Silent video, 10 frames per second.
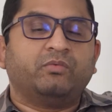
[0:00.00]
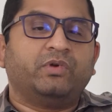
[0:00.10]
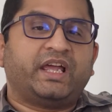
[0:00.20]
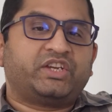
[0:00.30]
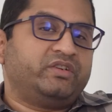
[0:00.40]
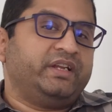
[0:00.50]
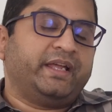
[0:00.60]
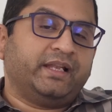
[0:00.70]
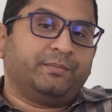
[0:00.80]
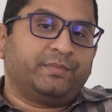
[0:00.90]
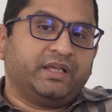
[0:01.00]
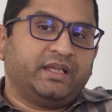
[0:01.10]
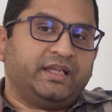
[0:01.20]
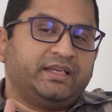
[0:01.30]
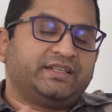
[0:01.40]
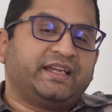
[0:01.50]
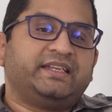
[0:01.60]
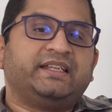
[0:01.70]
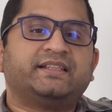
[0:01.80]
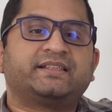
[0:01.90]
will actually help in
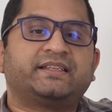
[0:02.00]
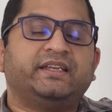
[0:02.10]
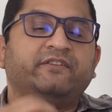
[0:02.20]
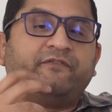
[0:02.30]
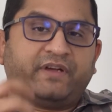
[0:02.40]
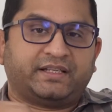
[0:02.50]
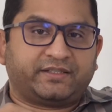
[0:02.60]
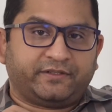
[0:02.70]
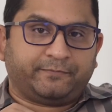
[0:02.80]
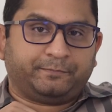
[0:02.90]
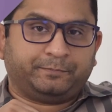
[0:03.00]
tightening the skin faster.